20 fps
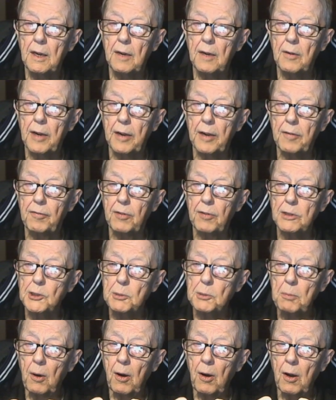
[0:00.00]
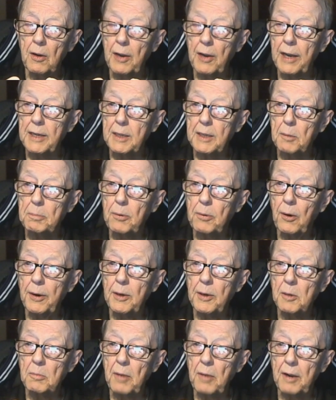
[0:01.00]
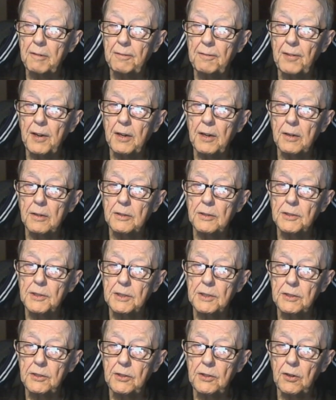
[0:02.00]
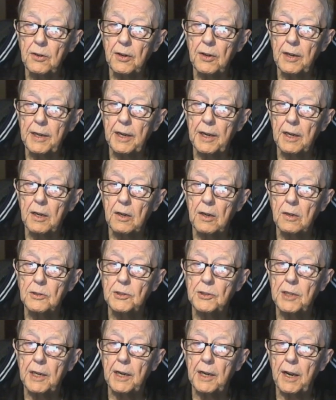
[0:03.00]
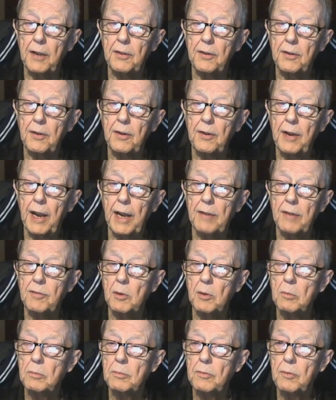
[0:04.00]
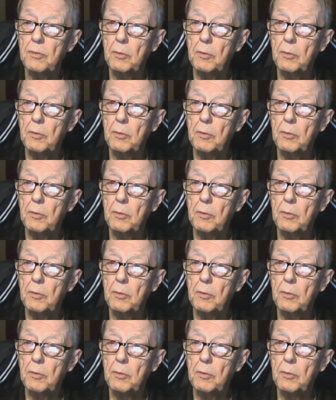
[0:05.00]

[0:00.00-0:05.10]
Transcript: If they're small like the point of my fingers, you can get close together and have them